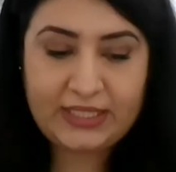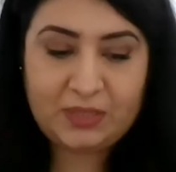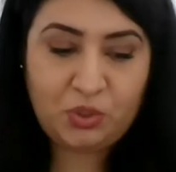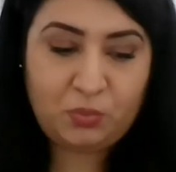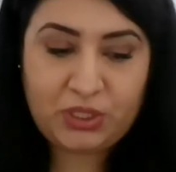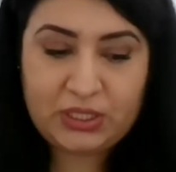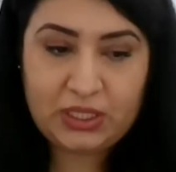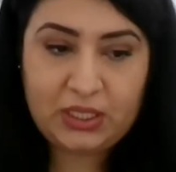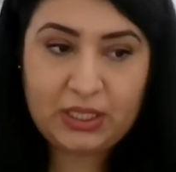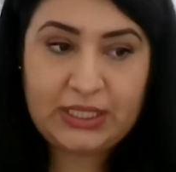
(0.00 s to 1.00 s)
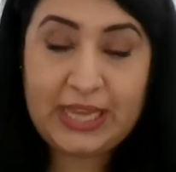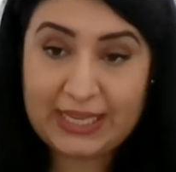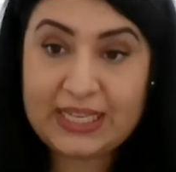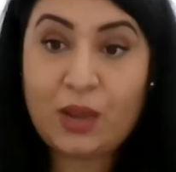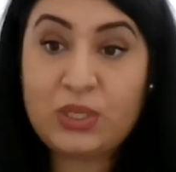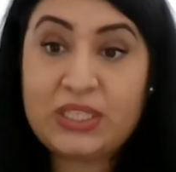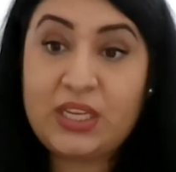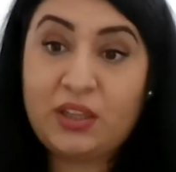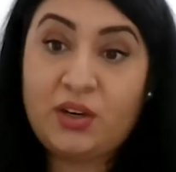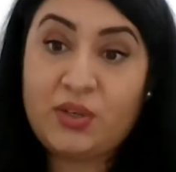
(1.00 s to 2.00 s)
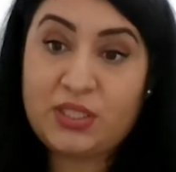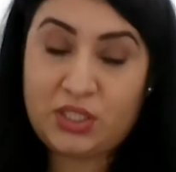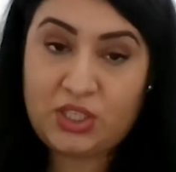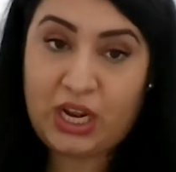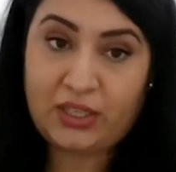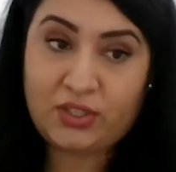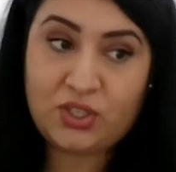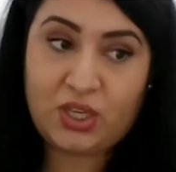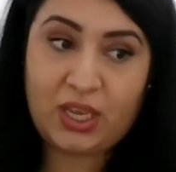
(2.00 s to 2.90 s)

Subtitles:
the moment, yes, I would say there is a change.